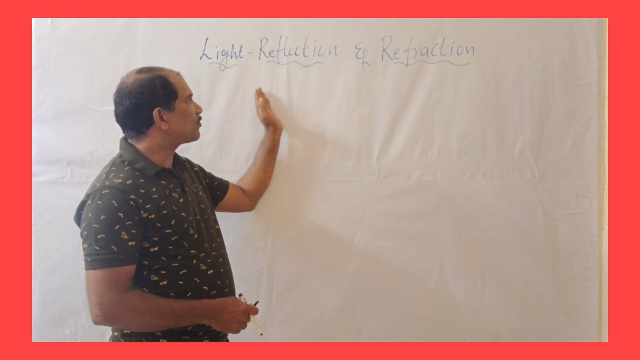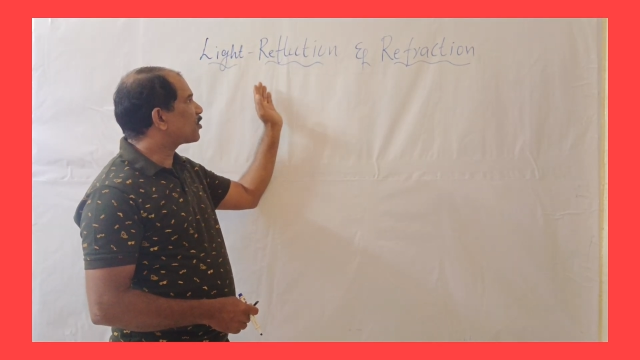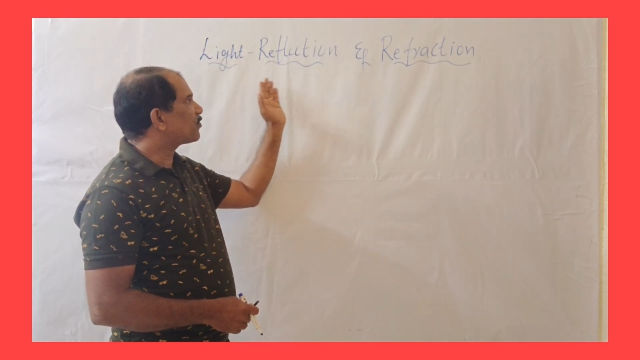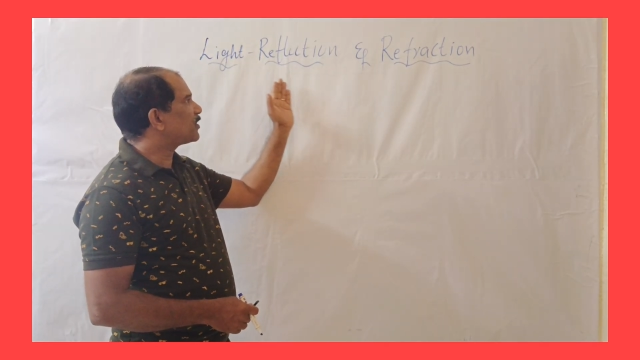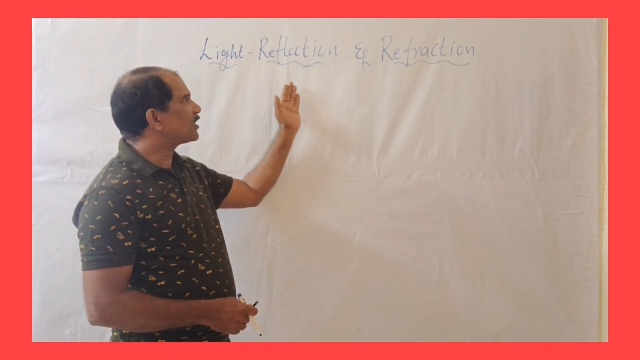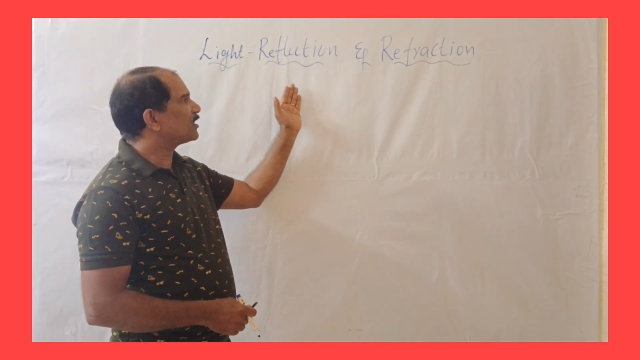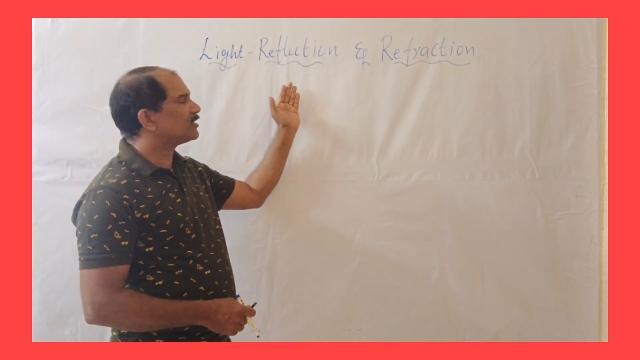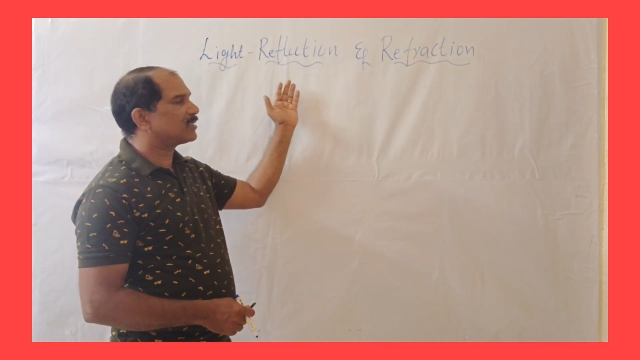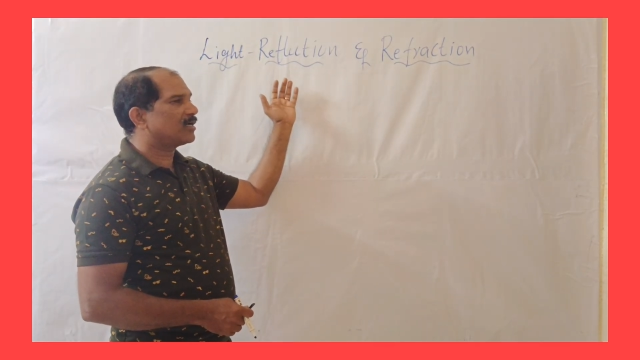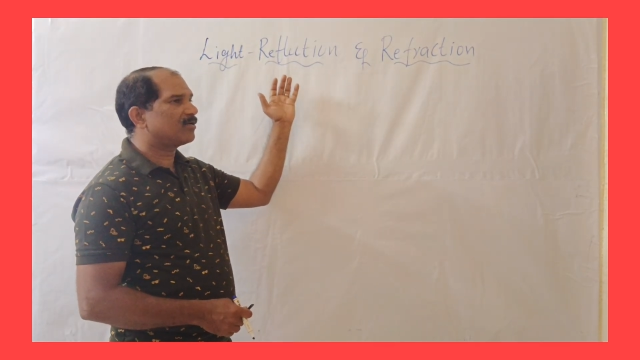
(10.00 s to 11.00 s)
the
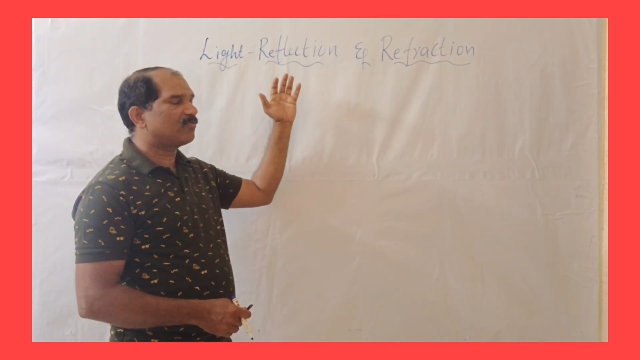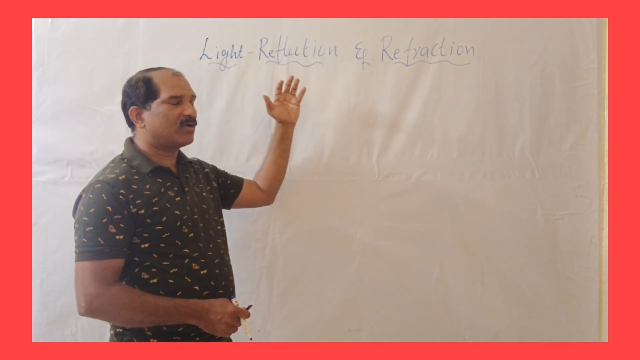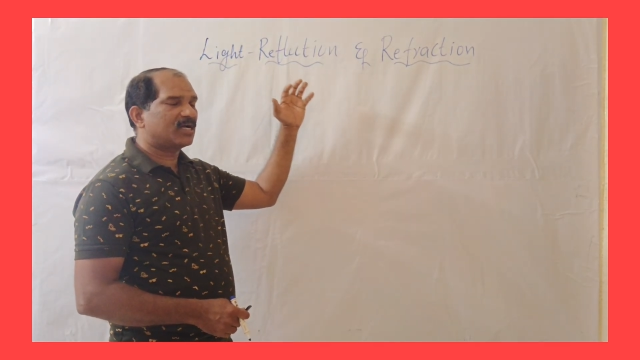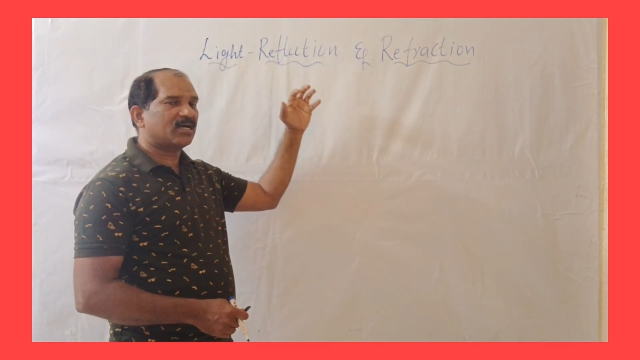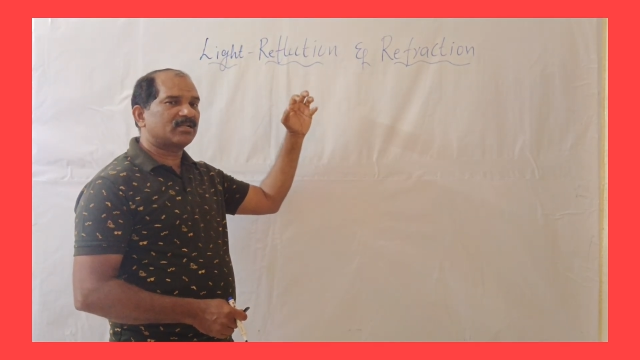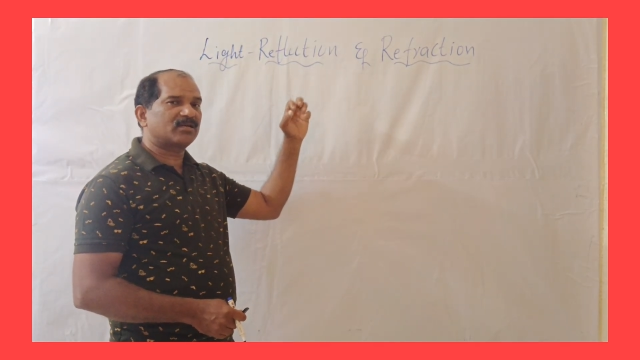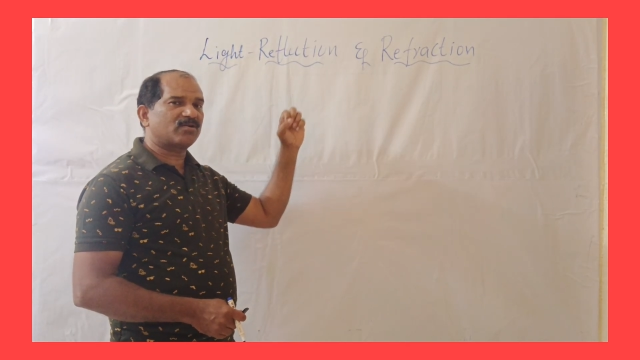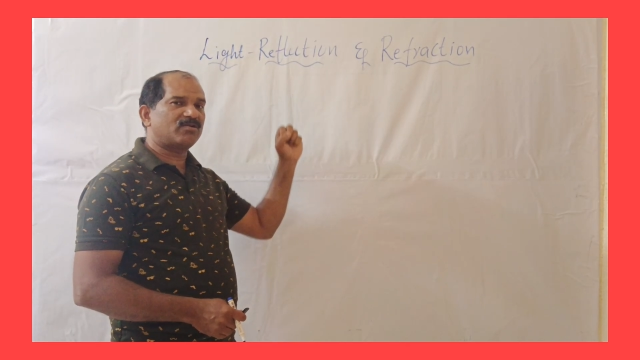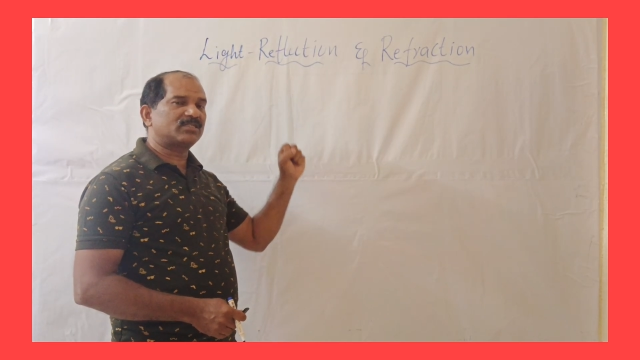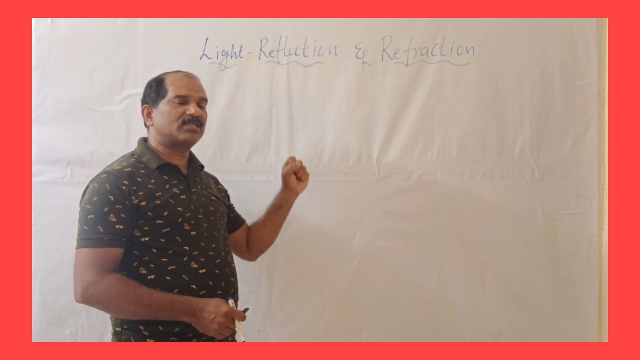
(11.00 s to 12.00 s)
properties and what are the
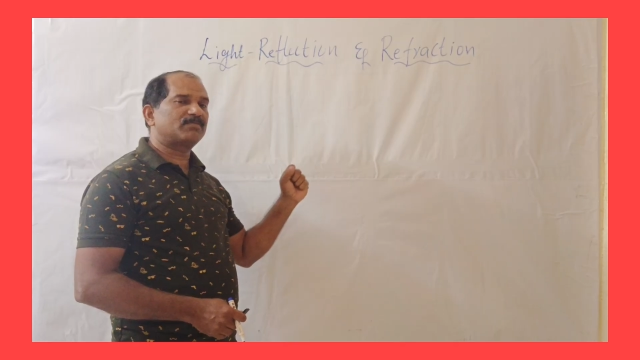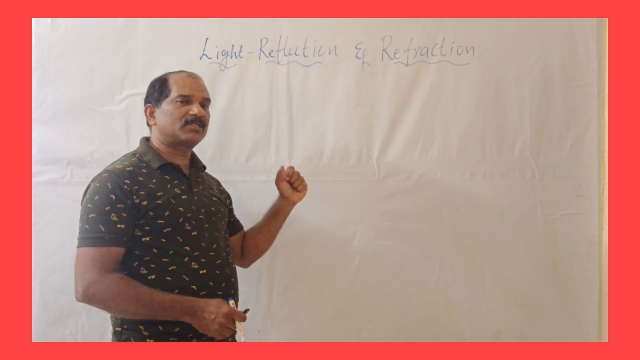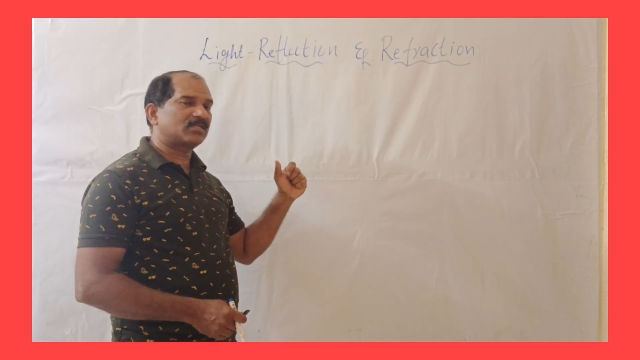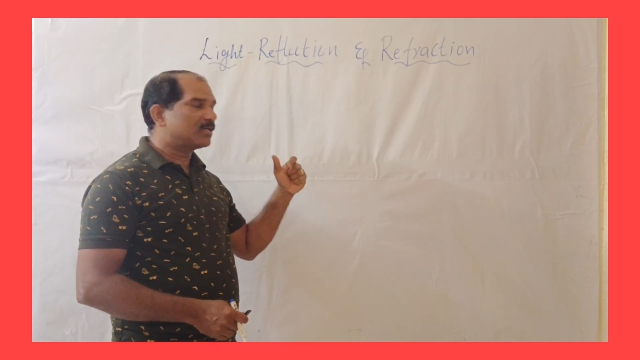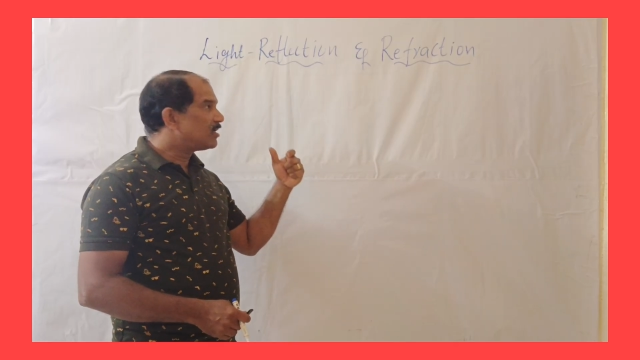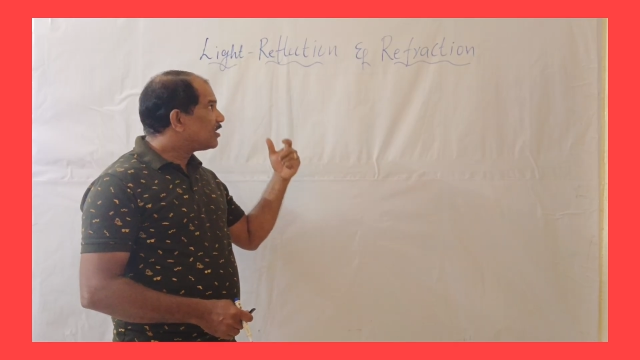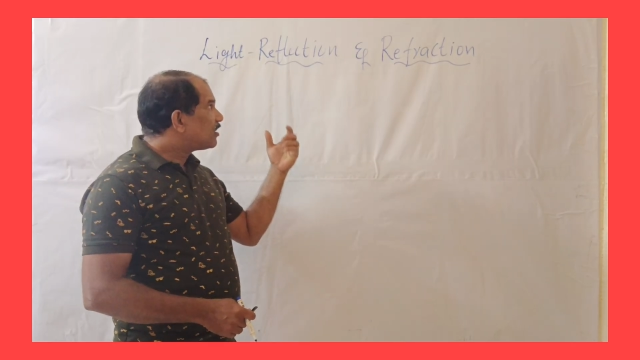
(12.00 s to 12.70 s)
concepts